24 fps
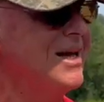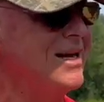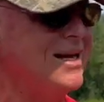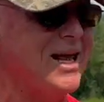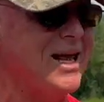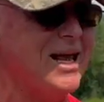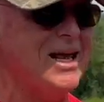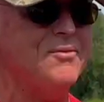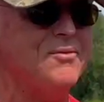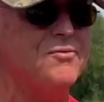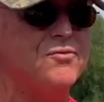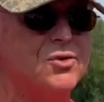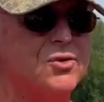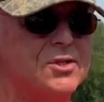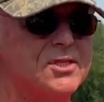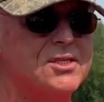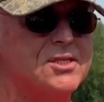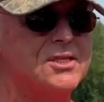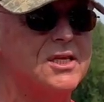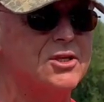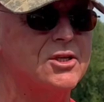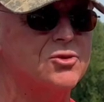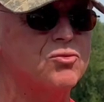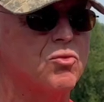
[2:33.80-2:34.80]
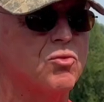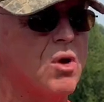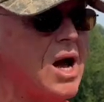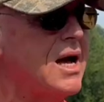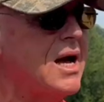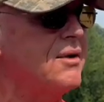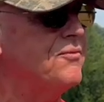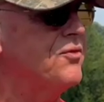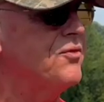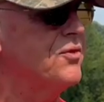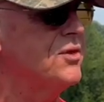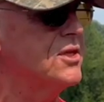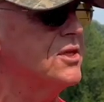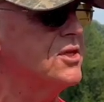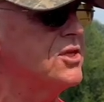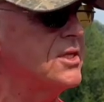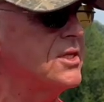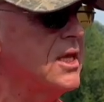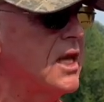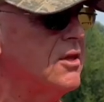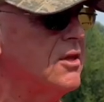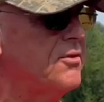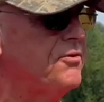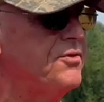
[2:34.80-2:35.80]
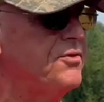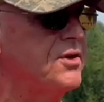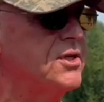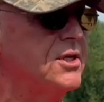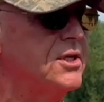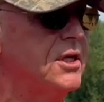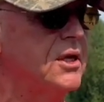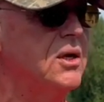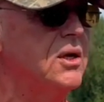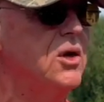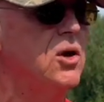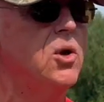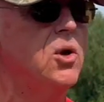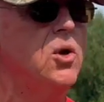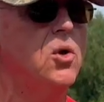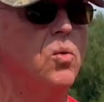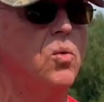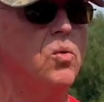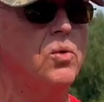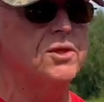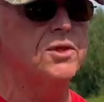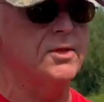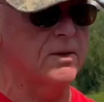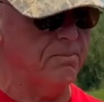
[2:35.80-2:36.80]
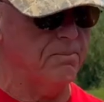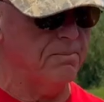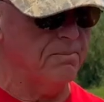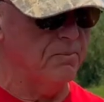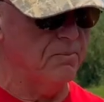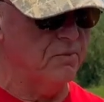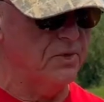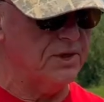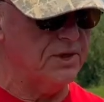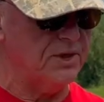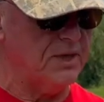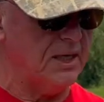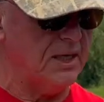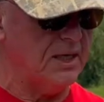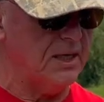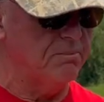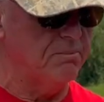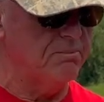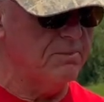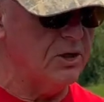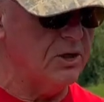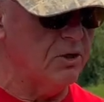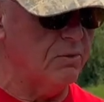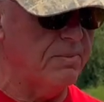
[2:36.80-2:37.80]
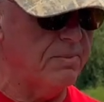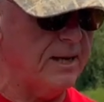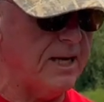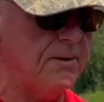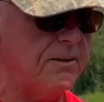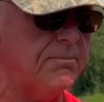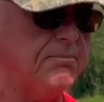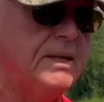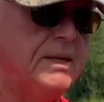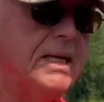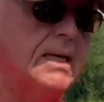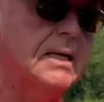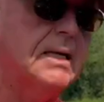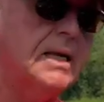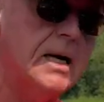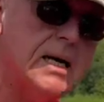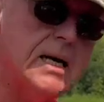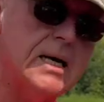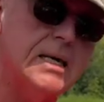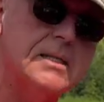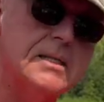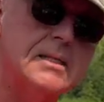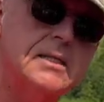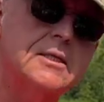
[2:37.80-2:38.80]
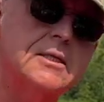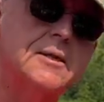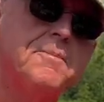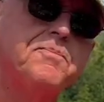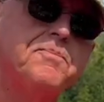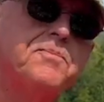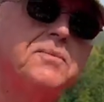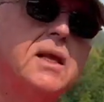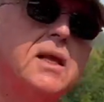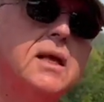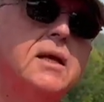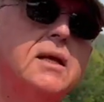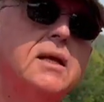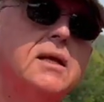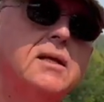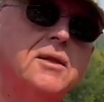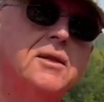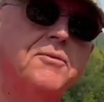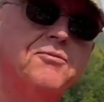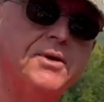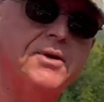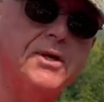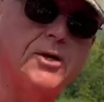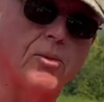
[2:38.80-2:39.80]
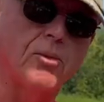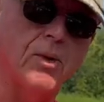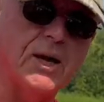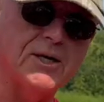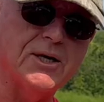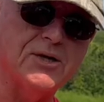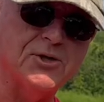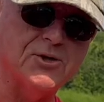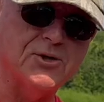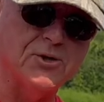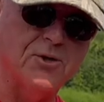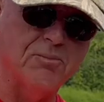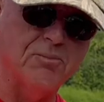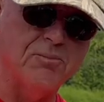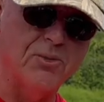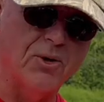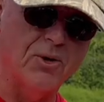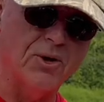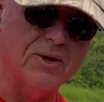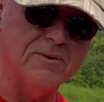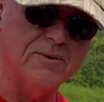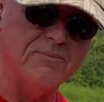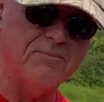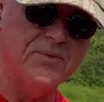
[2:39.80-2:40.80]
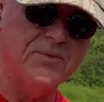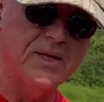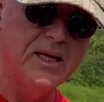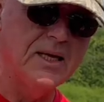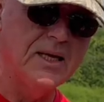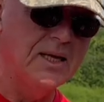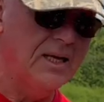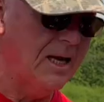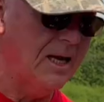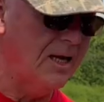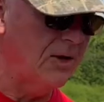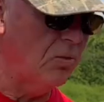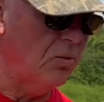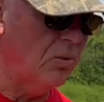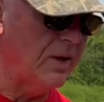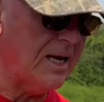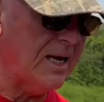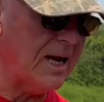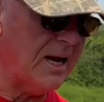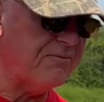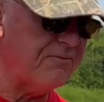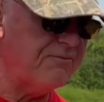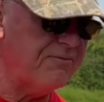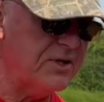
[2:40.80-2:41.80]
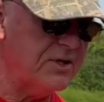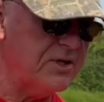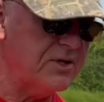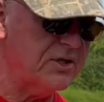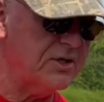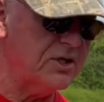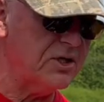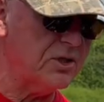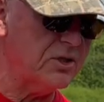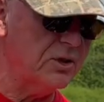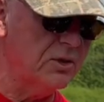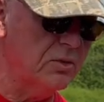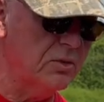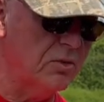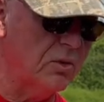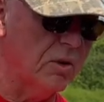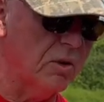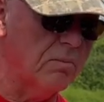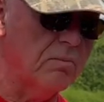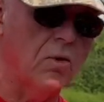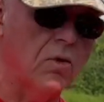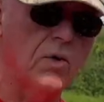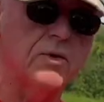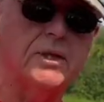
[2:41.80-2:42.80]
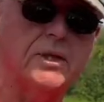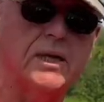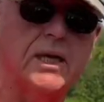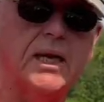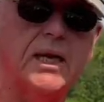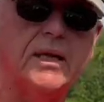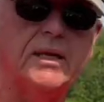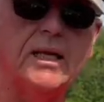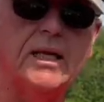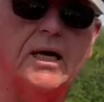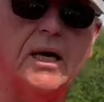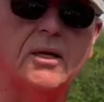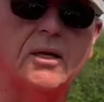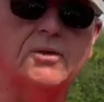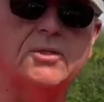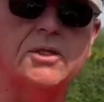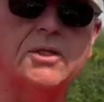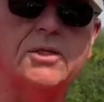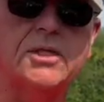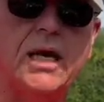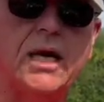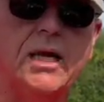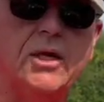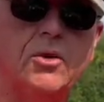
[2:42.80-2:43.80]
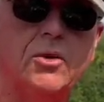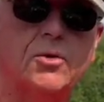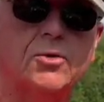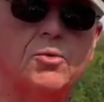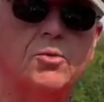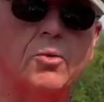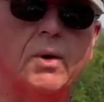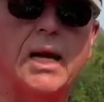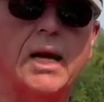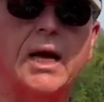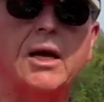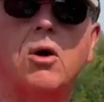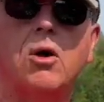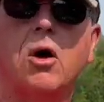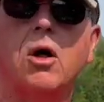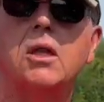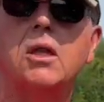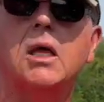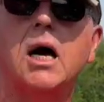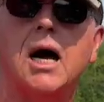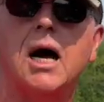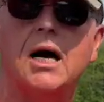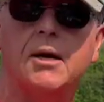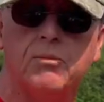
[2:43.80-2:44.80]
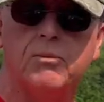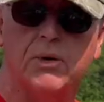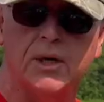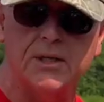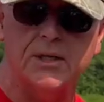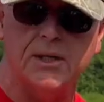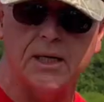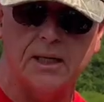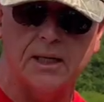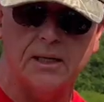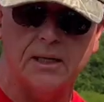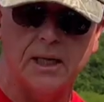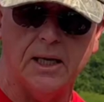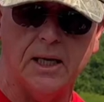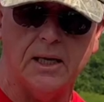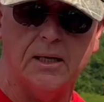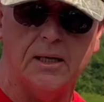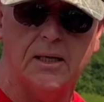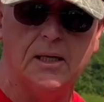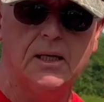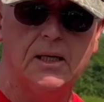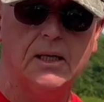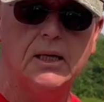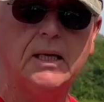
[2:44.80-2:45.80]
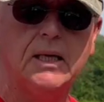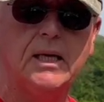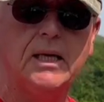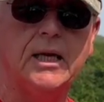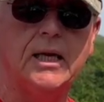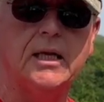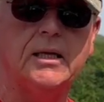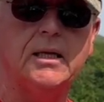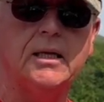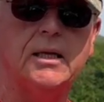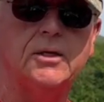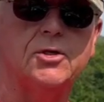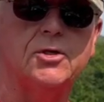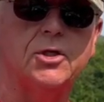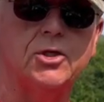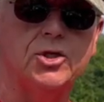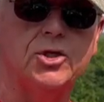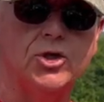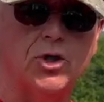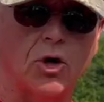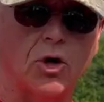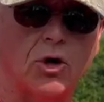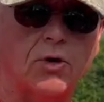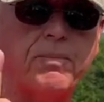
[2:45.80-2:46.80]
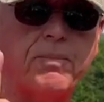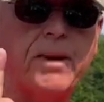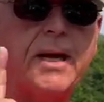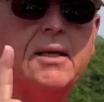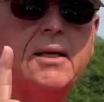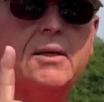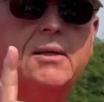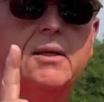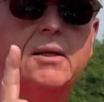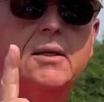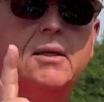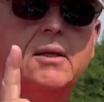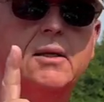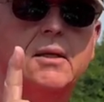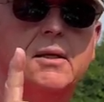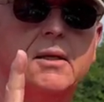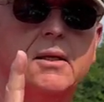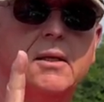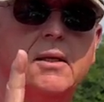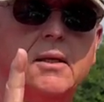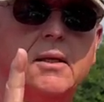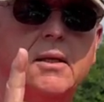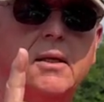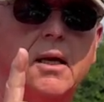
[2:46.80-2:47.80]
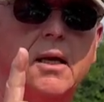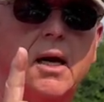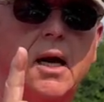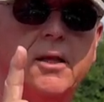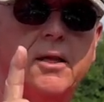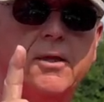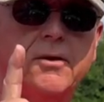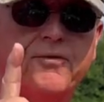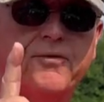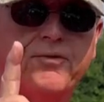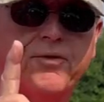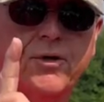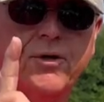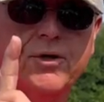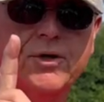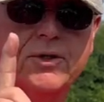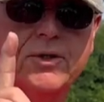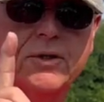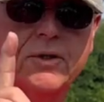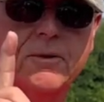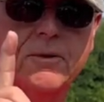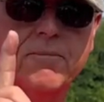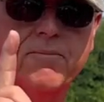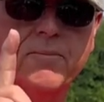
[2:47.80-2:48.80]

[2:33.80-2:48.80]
an 8'6" rod for this style of fishing with a minnow bait because the figure eight is so important. And the way I fish this lure more than anything else is I use what I call a hybrid technique. It is a jerk bait on the first